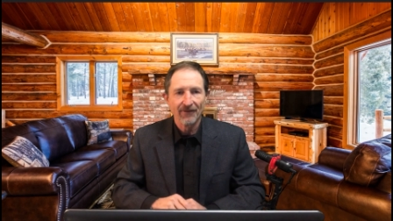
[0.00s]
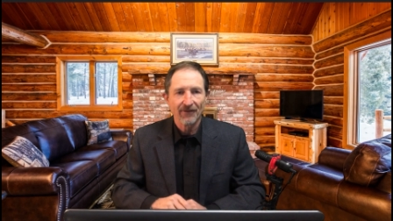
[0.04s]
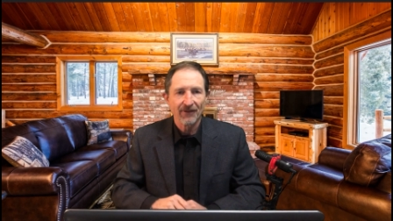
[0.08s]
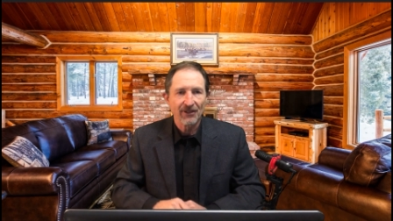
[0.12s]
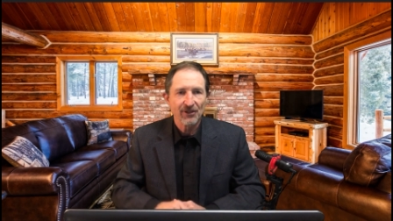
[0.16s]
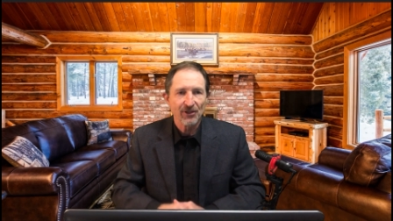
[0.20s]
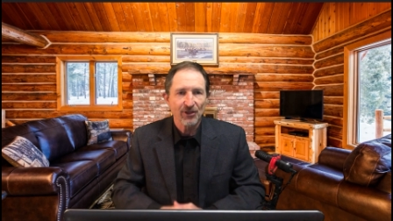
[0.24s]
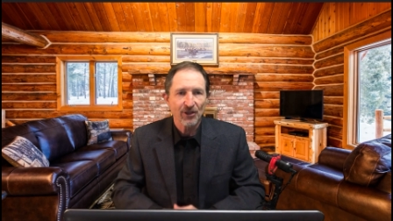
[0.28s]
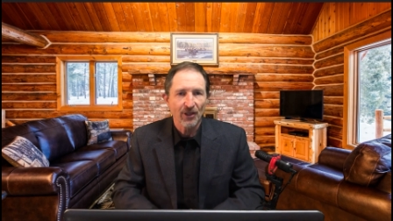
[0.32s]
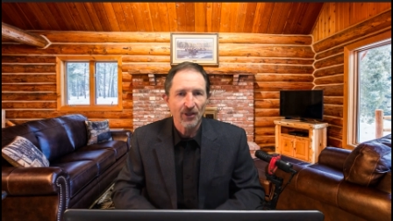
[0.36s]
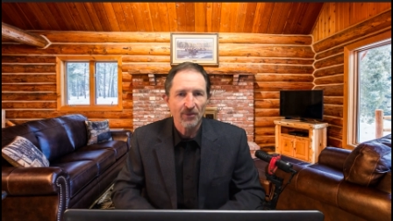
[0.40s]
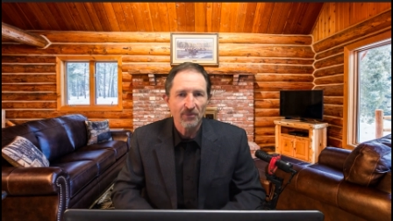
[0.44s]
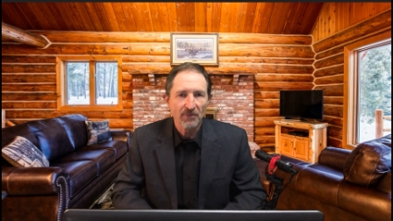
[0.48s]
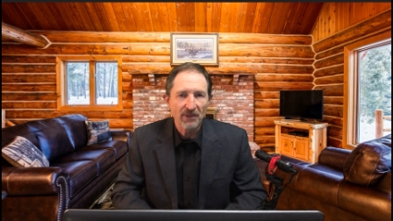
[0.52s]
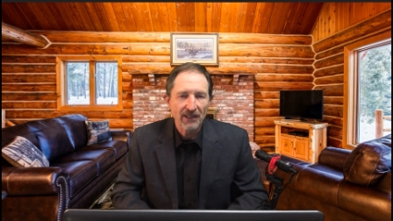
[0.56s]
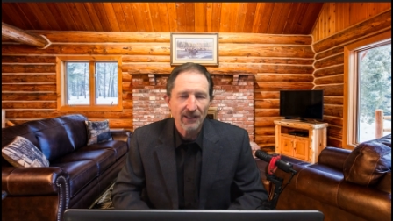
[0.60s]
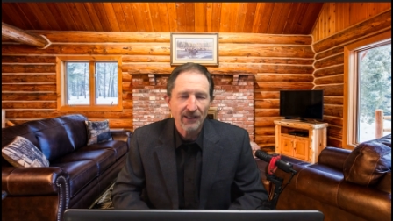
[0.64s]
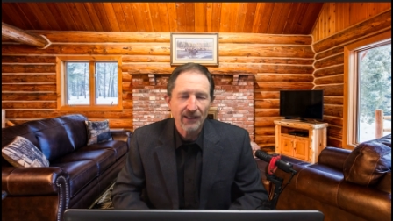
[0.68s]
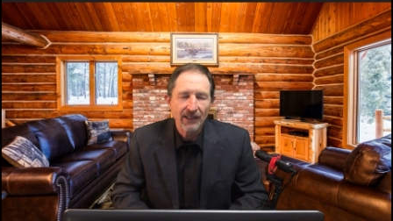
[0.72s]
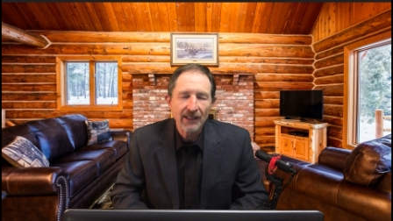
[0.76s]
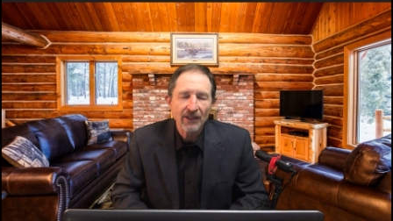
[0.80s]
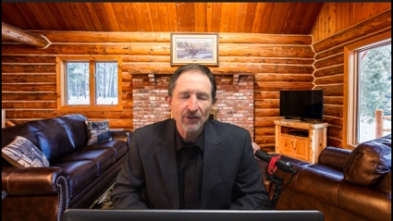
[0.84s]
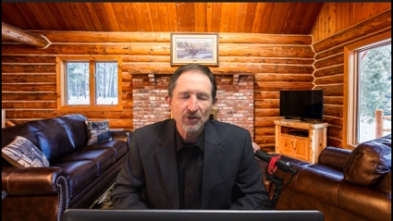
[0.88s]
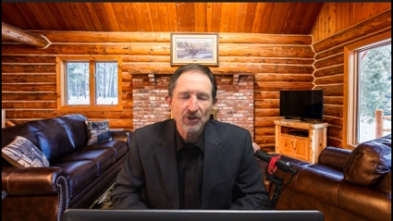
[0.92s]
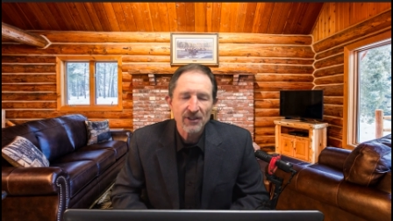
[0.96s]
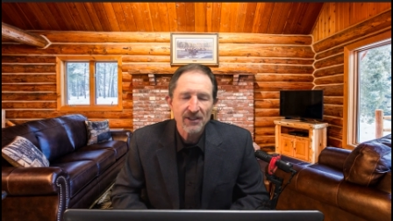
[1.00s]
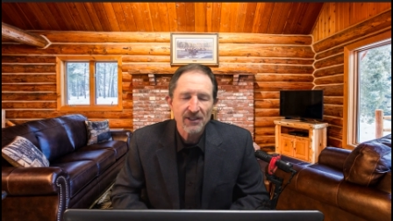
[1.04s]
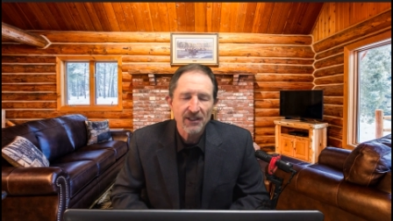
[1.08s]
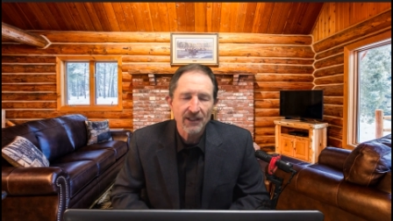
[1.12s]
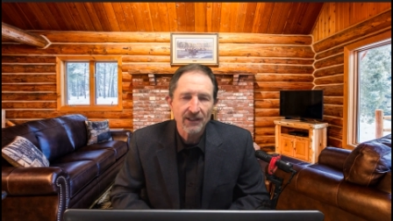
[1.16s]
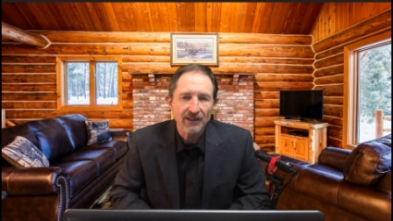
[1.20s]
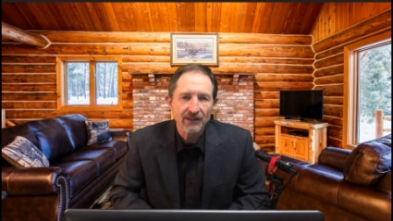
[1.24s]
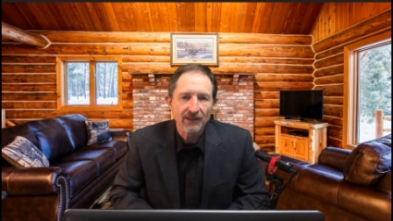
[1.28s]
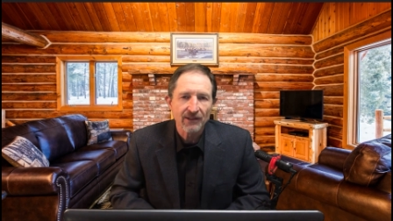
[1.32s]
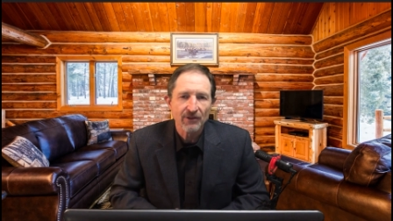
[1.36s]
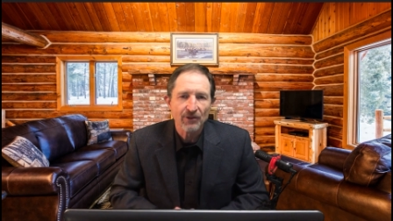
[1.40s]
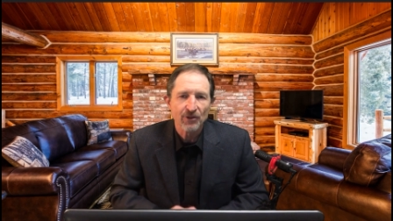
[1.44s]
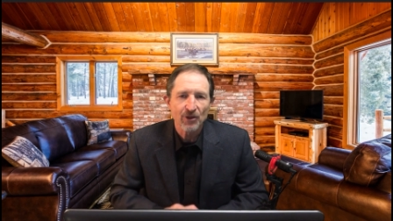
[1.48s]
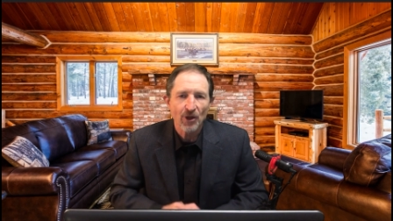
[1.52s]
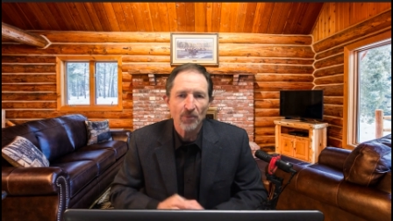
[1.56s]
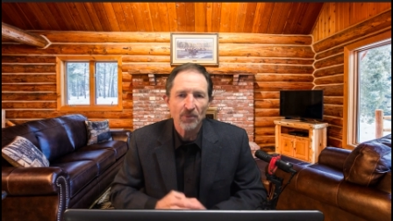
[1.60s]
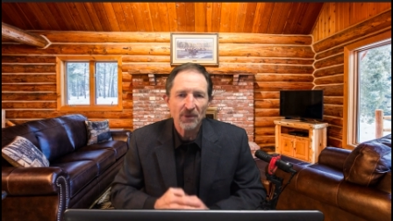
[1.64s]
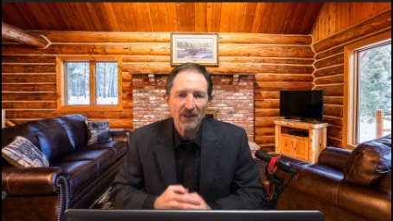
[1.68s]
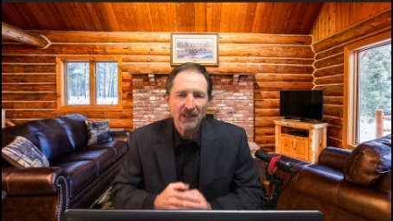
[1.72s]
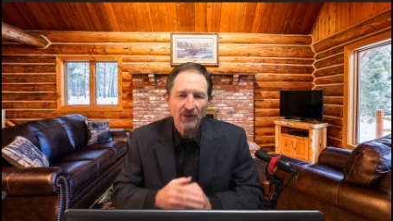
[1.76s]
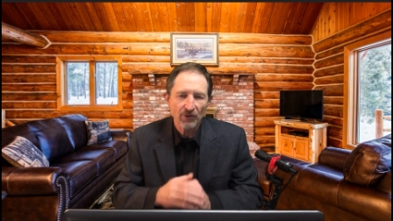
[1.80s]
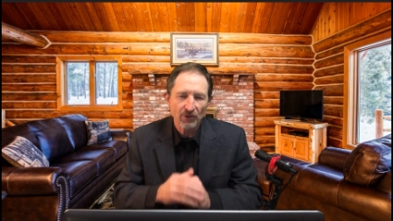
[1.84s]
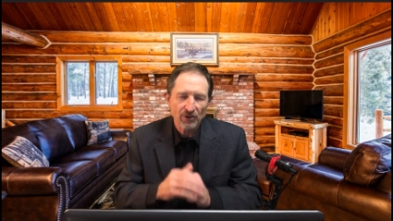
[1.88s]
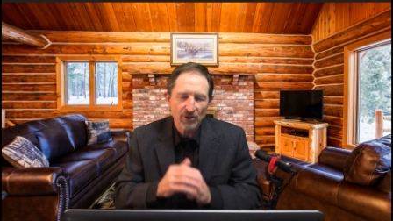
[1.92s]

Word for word: This is going to be an interesting topic.